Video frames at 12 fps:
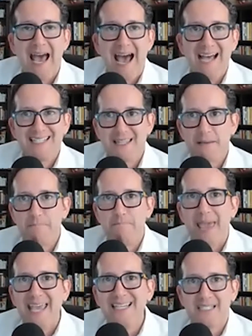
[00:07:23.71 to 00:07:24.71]
as the
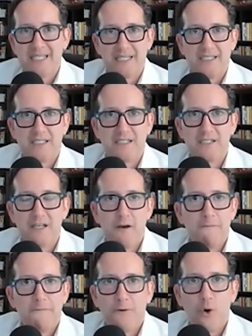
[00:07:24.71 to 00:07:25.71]
basis
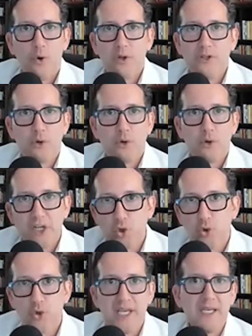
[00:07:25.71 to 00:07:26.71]
for all your
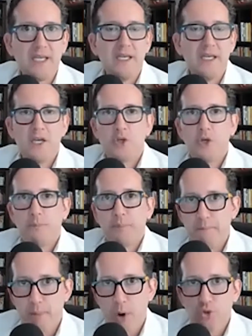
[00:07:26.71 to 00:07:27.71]
recruiting, your
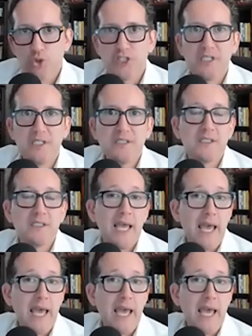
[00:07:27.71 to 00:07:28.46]
promotions,